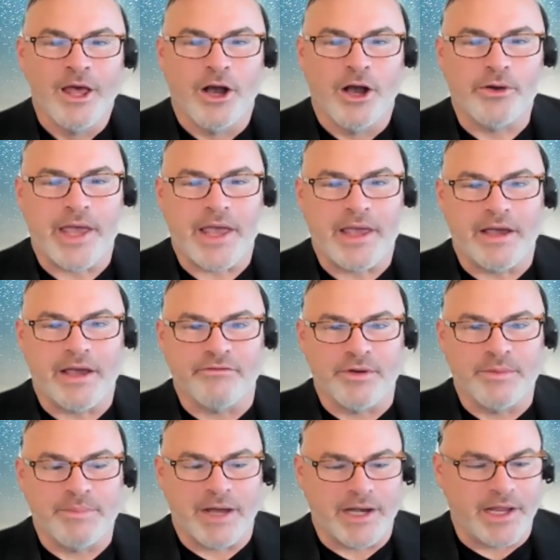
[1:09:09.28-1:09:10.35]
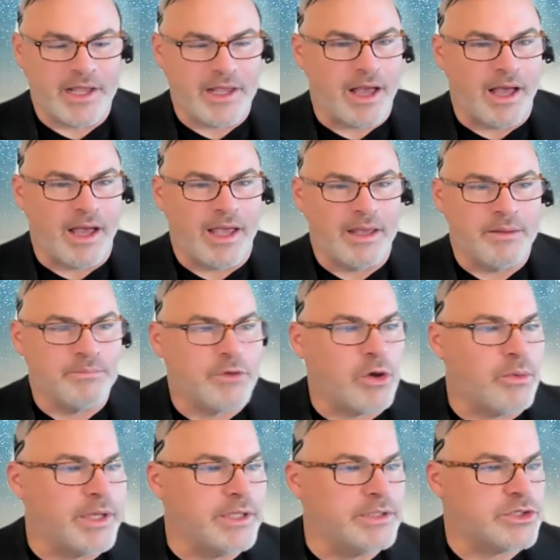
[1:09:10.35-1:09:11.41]
okay, everybody, I am
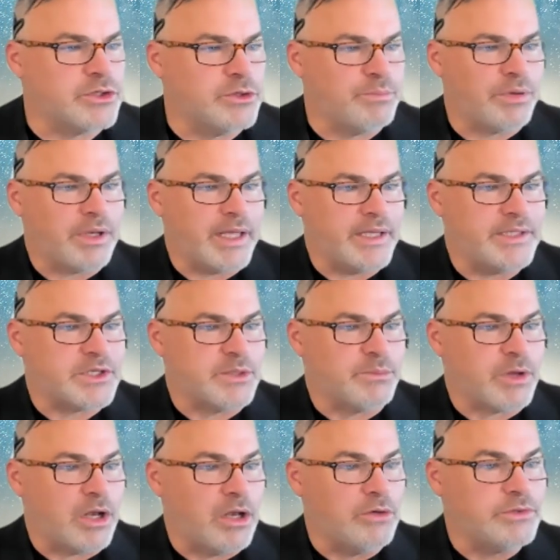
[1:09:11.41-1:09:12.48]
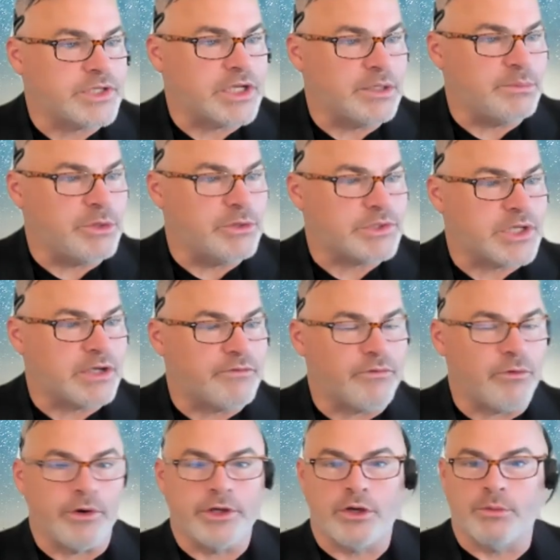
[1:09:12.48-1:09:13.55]
going to play some closing music
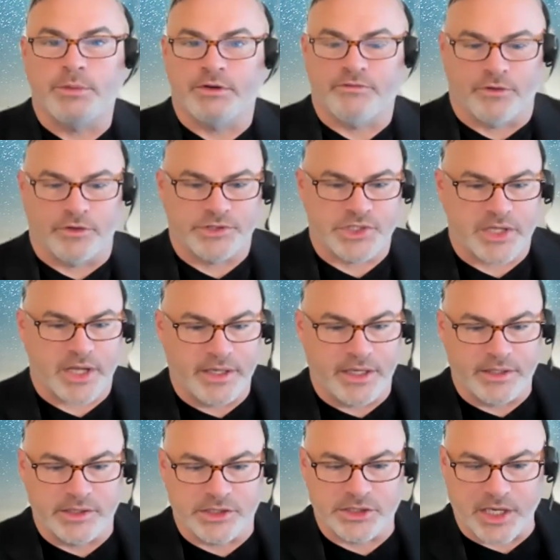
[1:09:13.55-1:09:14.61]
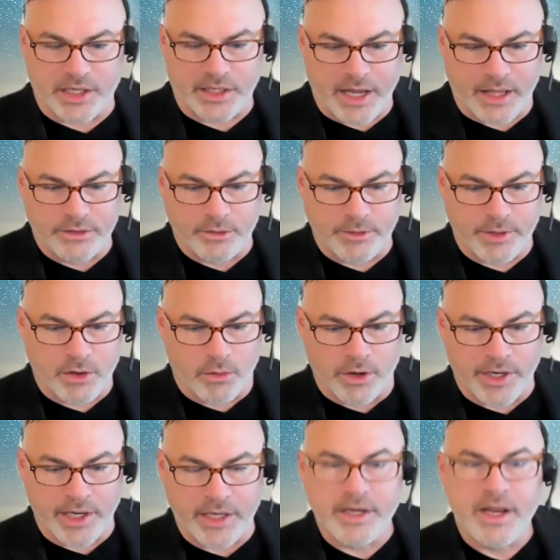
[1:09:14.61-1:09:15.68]
for you, but first I need to shut down the
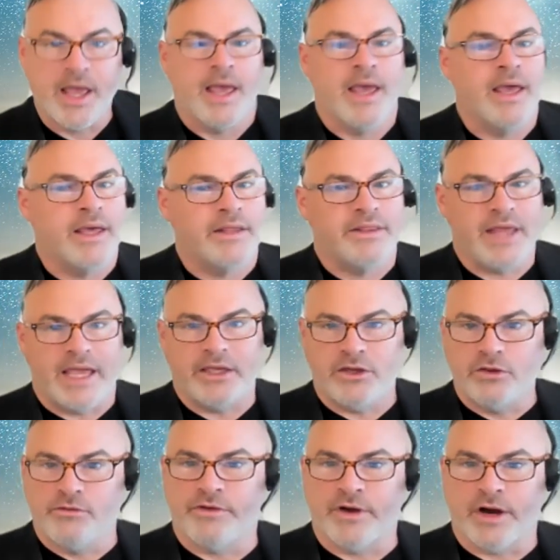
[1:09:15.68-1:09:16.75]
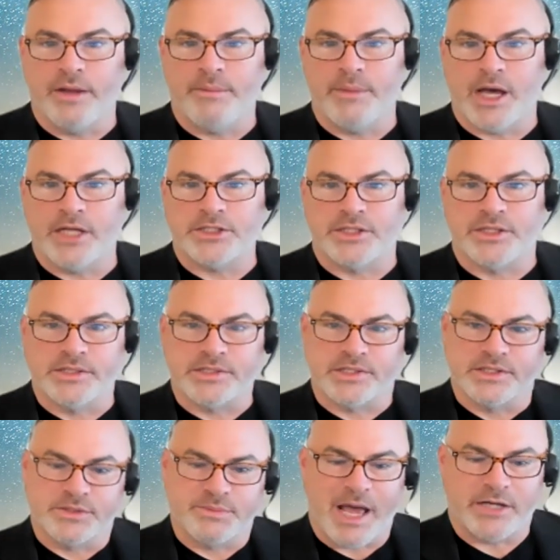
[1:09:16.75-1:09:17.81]
recording. Thank you very much. This
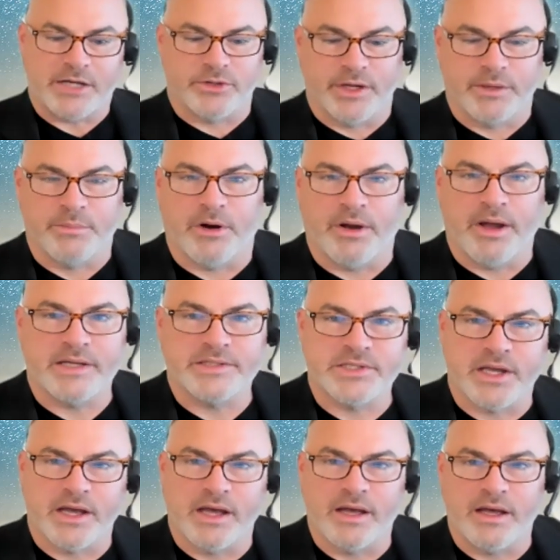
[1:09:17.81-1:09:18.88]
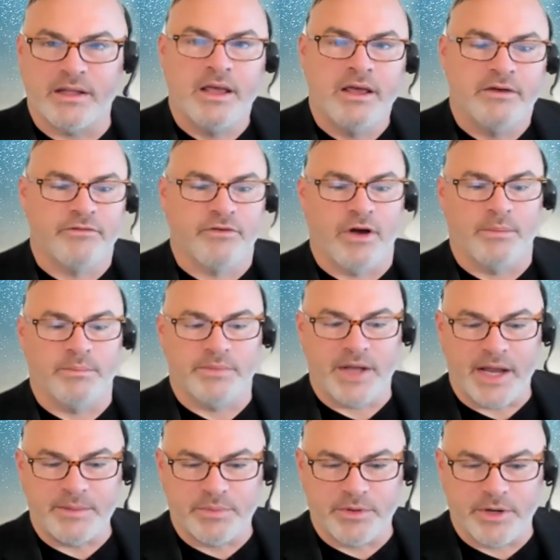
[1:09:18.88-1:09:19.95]
is Patrick Prohaska from
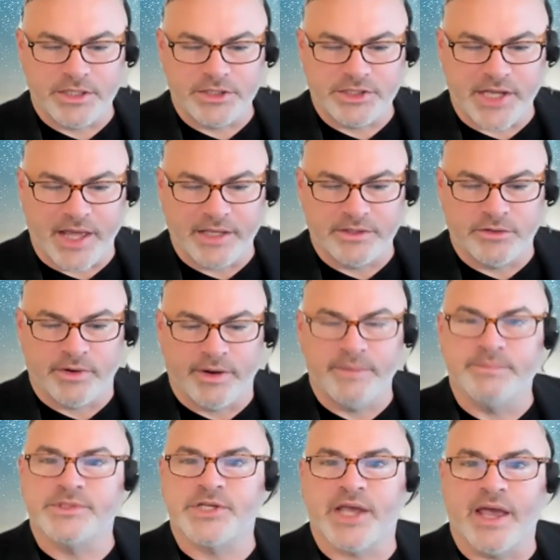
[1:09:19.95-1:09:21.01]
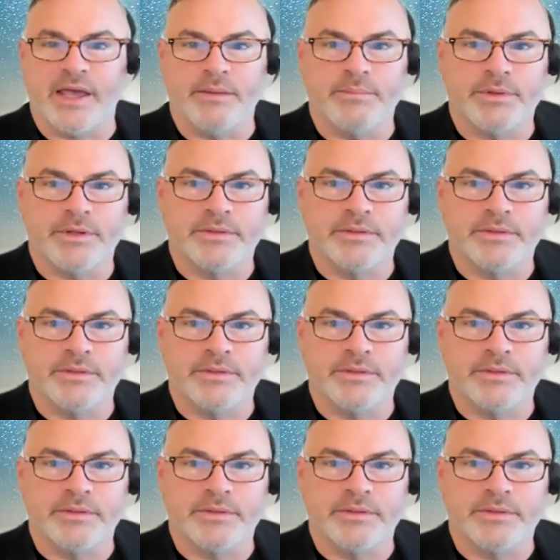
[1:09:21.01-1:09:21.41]
Lightbridge and Dreamscape.